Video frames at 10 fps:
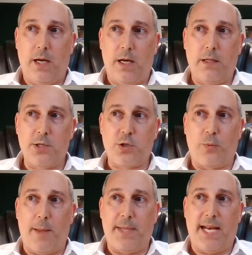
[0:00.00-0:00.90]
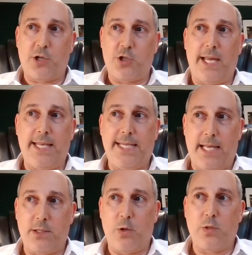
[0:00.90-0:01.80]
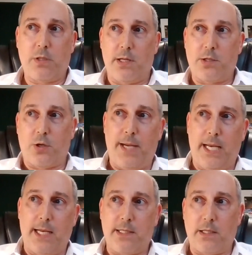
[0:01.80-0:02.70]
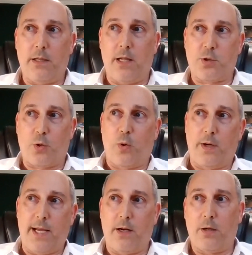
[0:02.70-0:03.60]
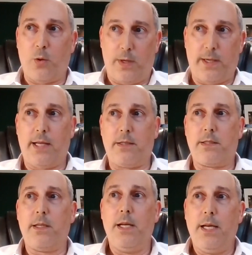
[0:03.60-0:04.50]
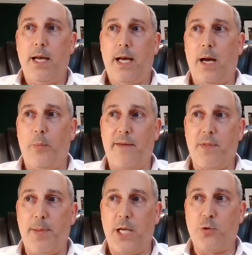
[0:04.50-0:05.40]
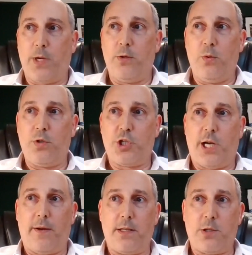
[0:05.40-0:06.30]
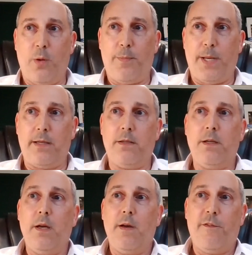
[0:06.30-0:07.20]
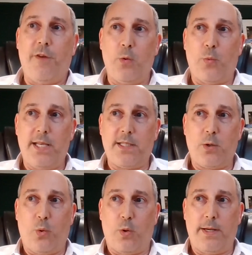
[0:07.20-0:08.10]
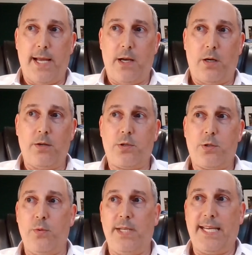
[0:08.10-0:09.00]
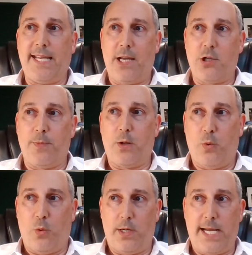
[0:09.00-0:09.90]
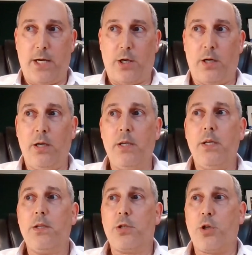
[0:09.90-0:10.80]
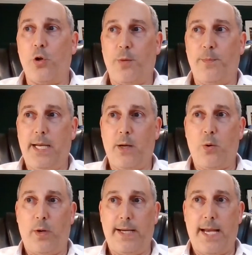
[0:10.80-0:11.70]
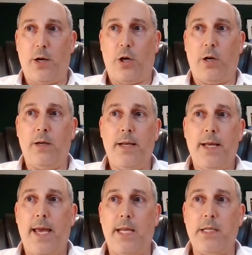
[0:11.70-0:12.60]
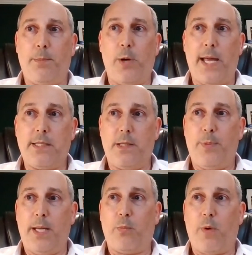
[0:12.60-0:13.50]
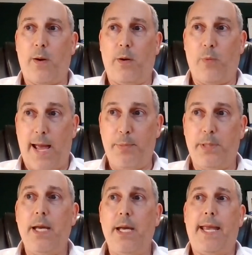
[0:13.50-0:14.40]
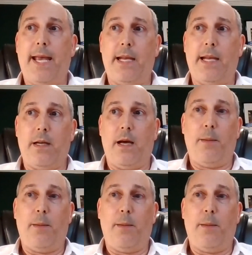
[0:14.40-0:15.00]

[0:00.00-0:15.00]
cluster rep that actually attends those cluster meetings that the cluster coordinator coordinates. We have the Patriot News Chair that's open, fundraising coordinator, student engagement coordinator, social media coordinator, NAACP rep, and a